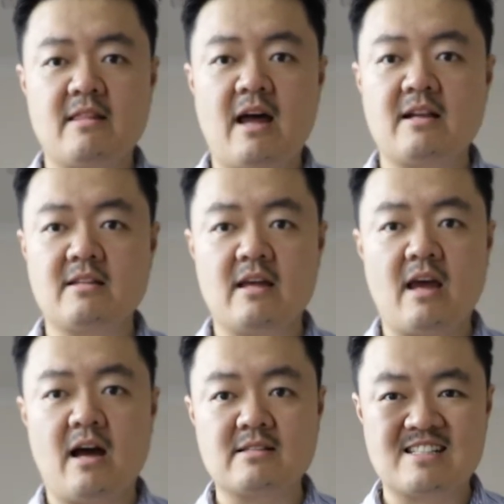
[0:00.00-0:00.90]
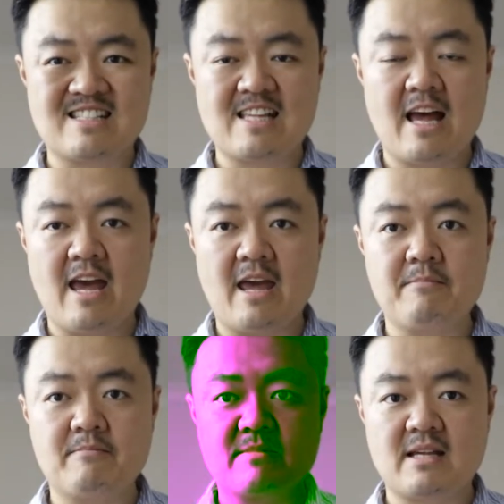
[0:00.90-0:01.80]
that, they are the same,
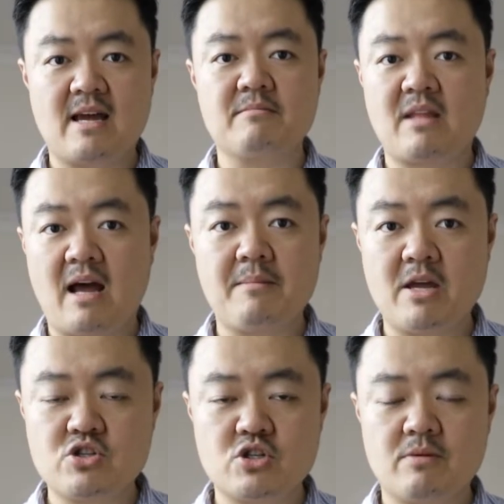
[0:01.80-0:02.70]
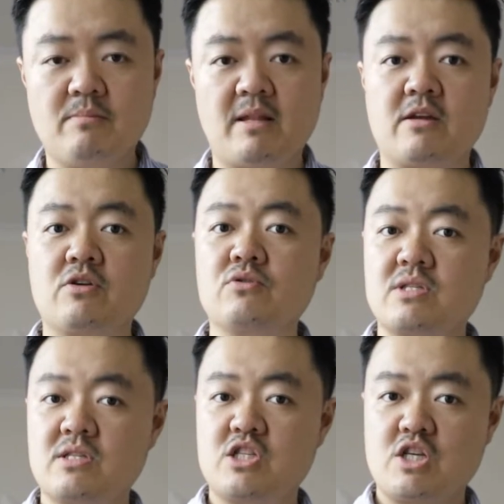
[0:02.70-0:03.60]
same dimension, but they
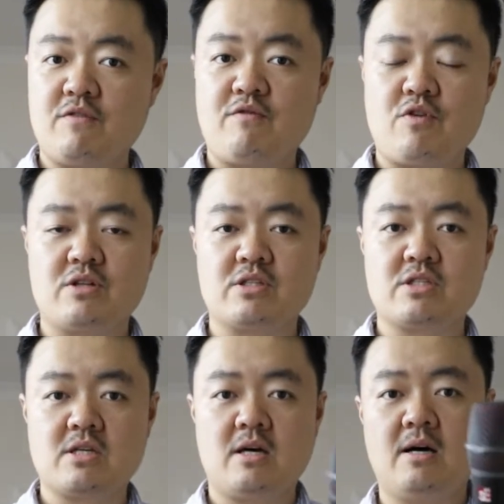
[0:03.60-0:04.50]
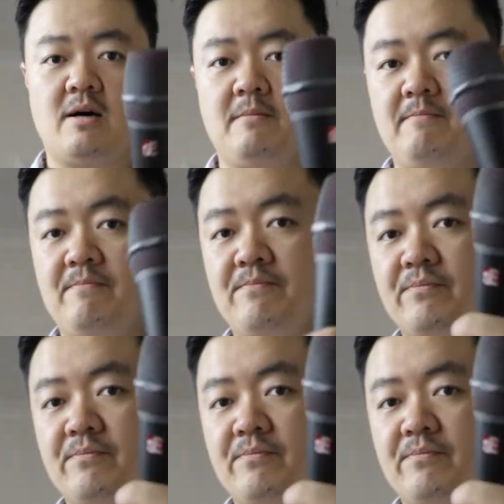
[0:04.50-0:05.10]
use different um,